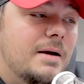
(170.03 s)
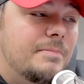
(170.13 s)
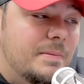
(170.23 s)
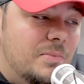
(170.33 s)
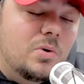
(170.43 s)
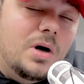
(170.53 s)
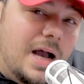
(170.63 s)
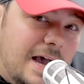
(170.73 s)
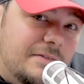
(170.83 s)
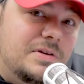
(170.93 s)
But more
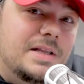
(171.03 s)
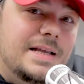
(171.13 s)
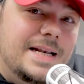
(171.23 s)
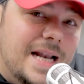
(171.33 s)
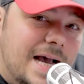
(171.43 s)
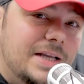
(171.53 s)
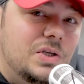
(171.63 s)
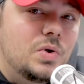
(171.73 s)
often than not,